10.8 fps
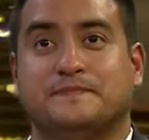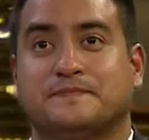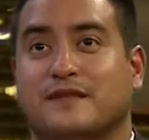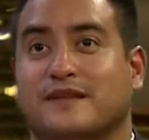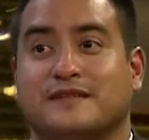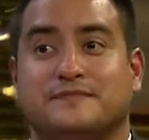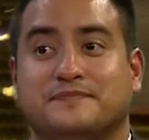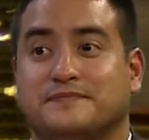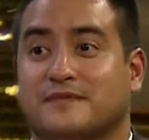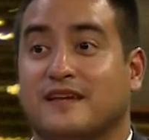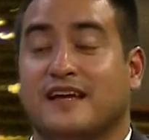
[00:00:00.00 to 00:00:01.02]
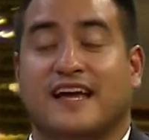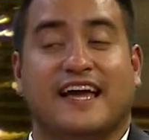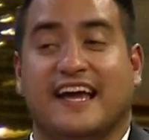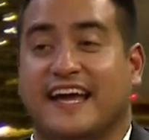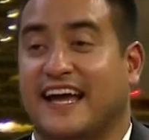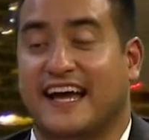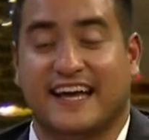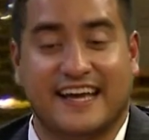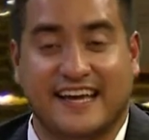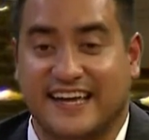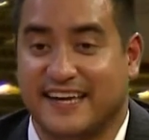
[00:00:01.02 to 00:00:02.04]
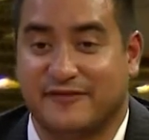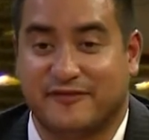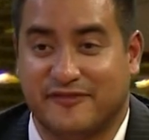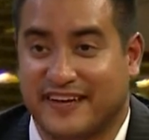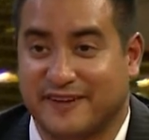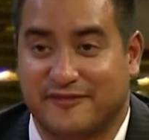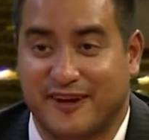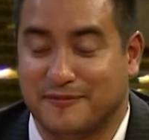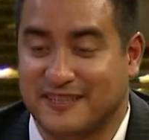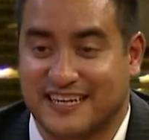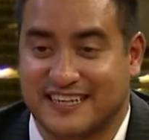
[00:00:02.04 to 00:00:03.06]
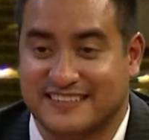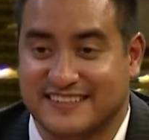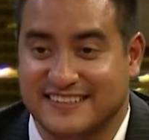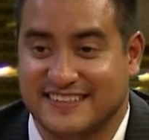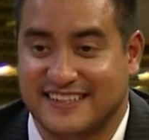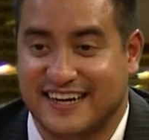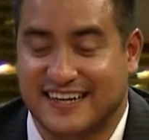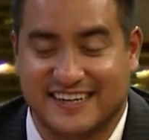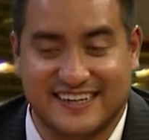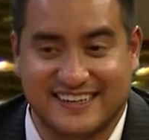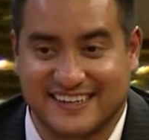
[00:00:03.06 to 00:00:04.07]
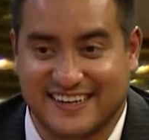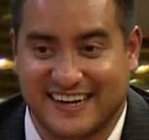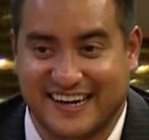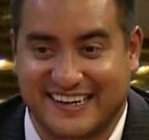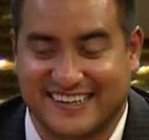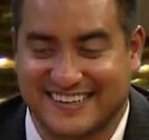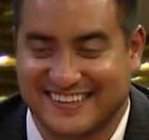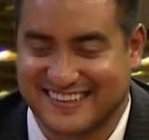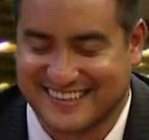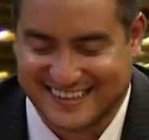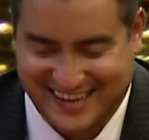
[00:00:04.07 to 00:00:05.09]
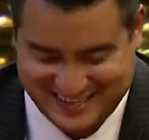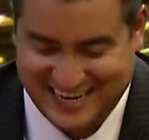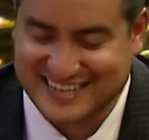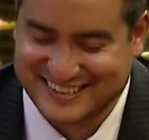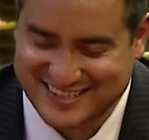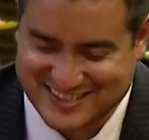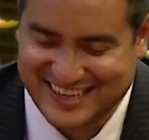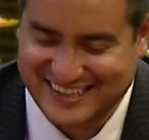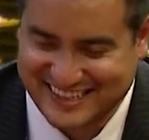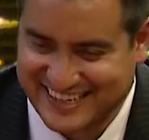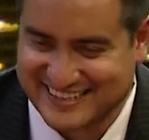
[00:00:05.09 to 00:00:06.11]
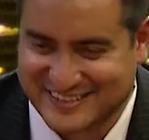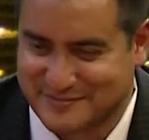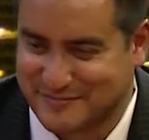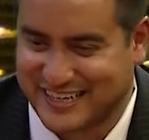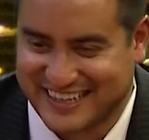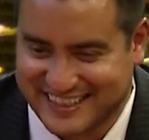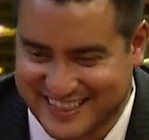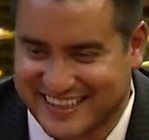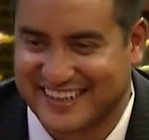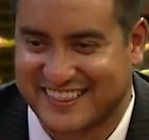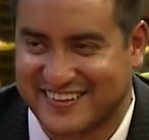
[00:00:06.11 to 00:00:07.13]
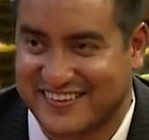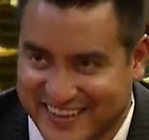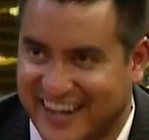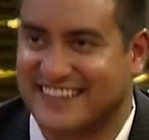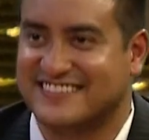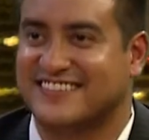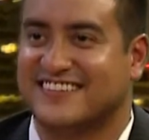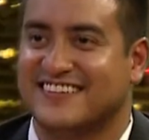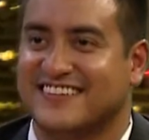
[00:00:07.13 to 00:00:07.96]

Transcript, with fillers: do you drug test him every week if you're this judge? If if I'm elected, uh, I I'd like to say yes, but I think they're not.